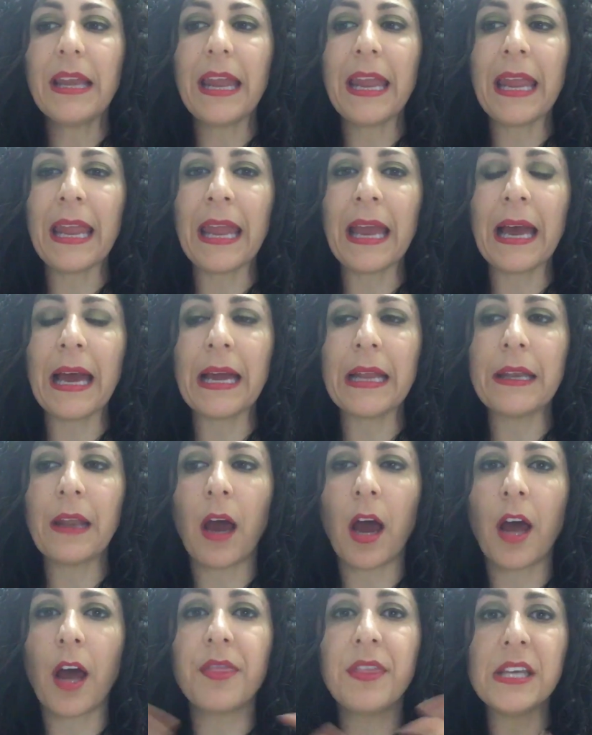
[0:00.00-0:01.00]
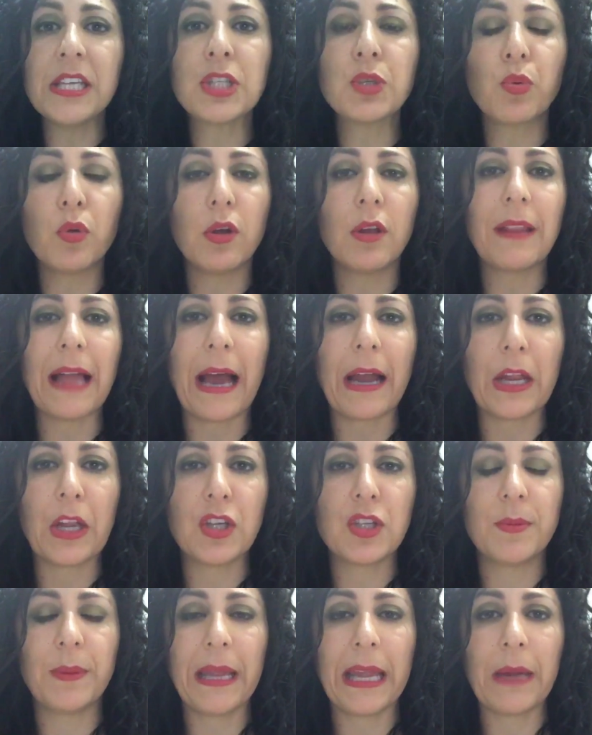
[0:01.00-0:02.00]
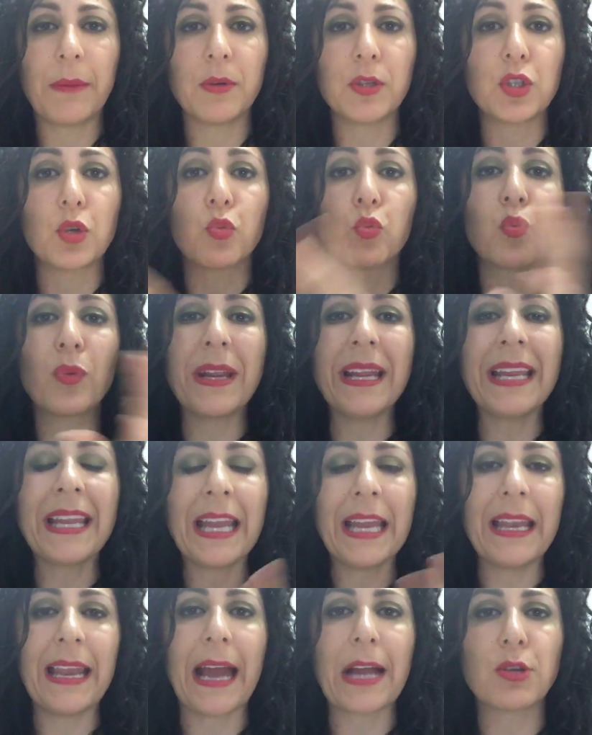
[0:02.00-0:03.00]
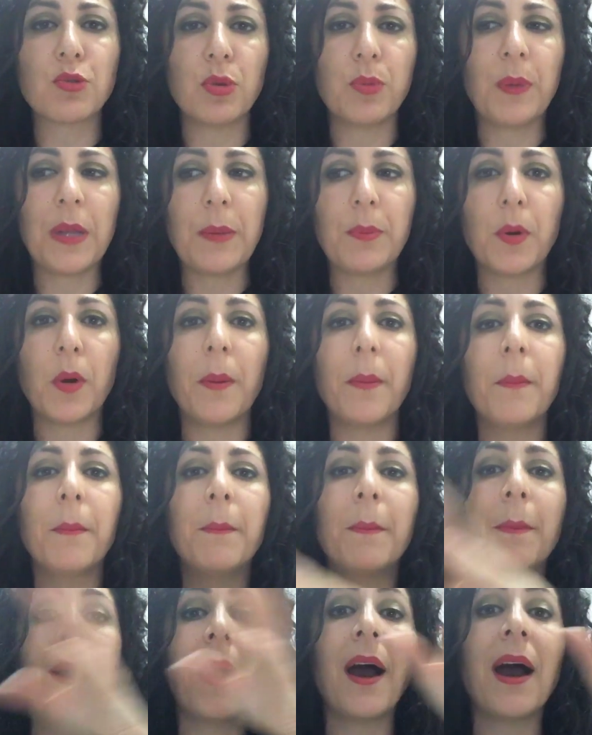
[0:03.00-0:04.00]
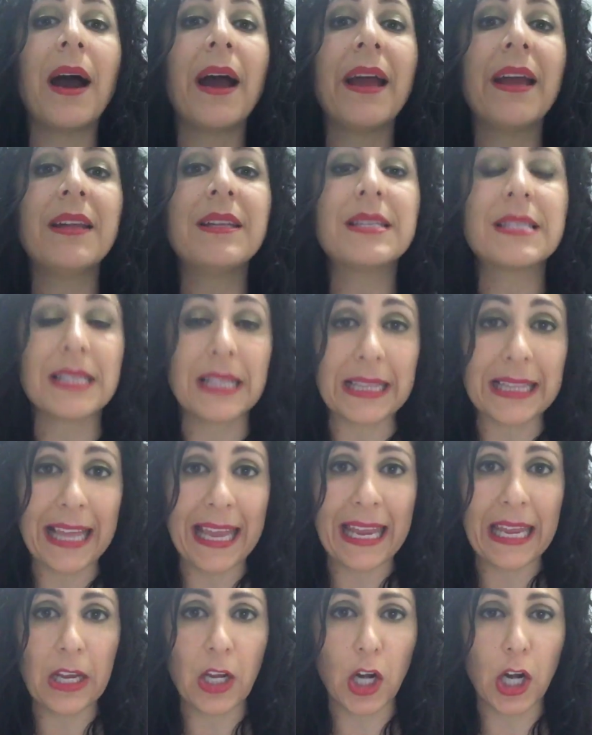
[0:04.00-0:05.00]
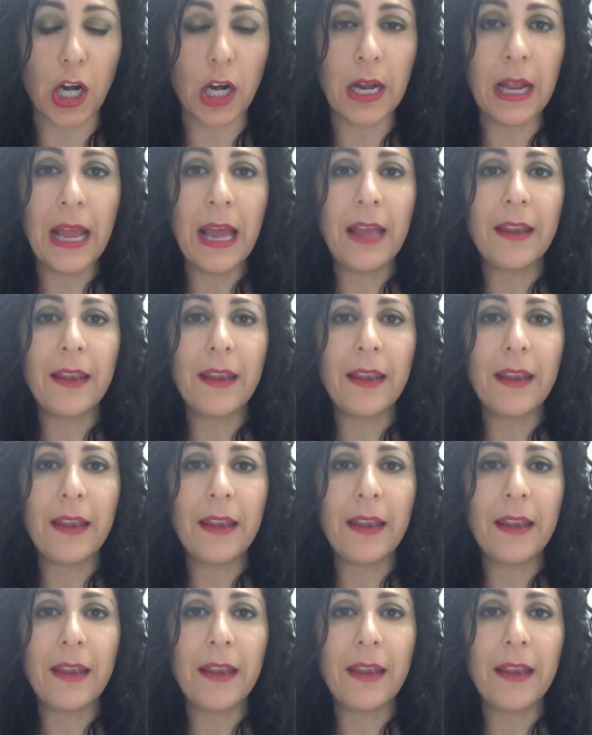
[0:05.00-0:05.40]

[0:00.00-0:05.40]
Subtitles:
And this will allow you to be able to reconnect with people months later.